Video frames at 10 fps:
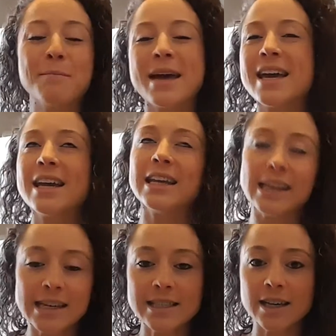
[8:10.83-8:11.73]
make it
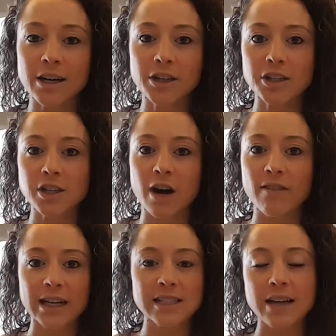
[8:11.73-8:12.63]
easy on yourself.
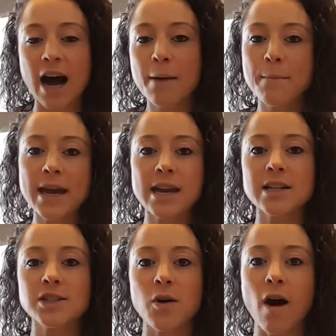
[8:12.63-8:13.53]
Like, stop making
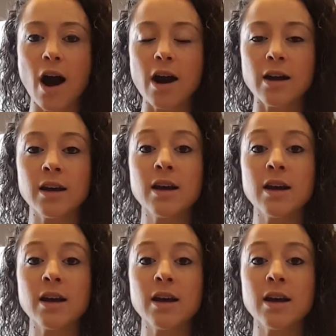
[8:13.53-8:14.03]
it so hard.